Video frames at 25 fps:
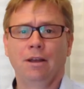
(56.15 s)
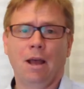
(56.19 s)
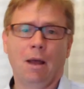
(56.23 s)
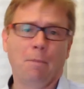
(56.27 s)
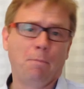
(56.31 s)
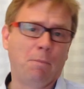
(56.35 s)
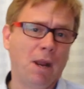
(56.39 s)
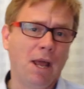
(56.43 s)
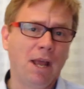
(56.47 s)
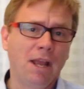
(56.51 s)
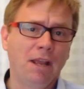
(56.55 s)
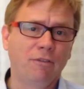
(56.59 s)

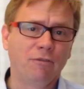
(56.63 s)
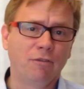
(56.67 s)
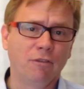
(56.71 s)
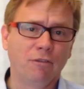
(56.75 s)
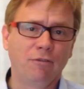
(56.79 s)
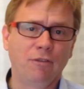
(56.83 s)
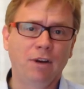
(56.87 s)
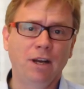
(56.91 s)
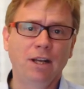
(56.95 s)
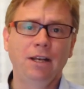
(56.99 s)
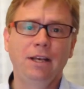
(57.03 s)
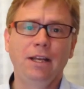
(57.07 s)
applying for
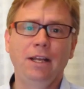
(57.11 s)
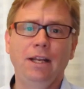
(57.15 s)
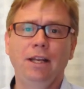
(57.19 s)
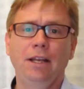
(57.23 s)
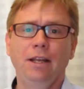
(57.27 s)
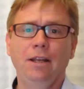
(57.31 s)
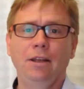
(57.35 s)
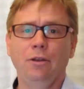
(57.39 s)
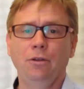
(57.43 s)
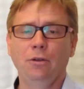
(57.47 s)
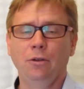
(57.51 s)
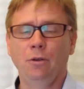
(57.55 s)

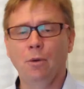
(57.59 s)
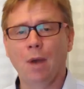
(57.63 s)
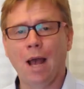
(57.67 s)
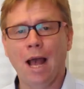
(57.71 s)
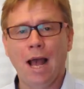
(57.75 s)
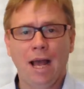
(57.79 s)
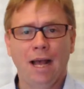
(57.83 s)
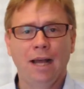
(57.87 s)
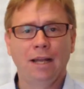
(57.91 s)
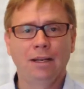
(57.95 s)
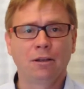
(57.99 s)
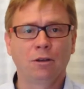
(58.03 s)
funding, you
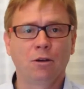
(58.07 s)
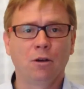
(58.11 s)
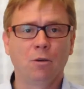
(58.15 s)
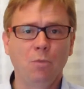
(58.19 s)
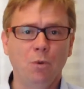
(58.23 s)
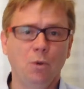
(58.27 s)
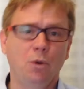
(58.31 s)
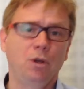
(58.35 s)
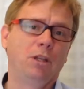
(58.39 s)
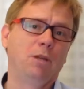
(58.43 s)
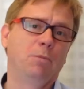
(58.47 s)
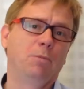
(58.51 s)
add a
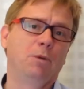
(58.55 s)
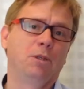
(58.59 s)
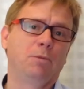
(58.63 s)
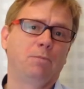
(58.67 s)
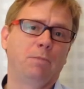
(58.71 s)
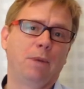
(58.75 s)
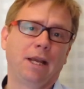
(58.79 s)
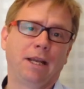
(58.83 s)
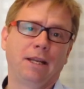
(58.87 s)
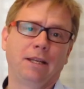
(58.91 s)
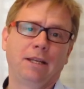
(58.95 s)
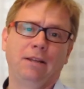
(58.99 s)
community
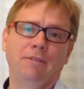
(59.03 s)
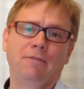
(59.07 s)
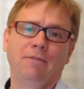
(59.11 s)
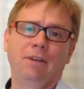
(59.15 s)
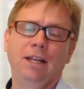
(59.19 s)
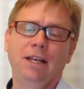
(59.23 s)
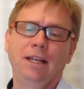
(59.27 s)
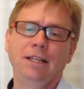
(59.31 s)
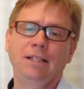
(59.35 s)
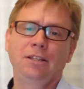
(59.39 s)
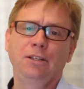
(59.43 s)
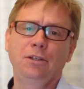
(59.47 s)
perspective,
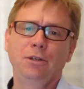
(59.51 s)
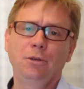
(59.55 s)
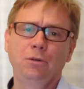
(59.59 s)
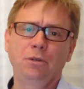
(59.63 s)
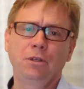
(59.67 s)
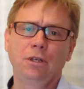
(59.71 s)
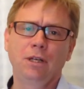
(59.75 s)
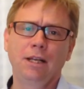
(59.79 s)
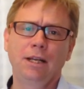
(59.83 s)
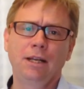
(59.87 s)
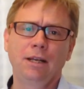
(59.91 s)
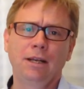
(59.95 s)
and it's
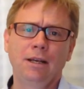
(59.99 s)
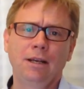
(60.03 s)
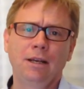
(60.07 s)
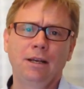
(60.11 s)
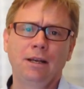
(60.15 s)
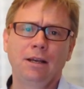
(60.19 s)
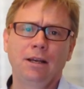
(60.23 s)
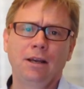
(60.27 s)
usually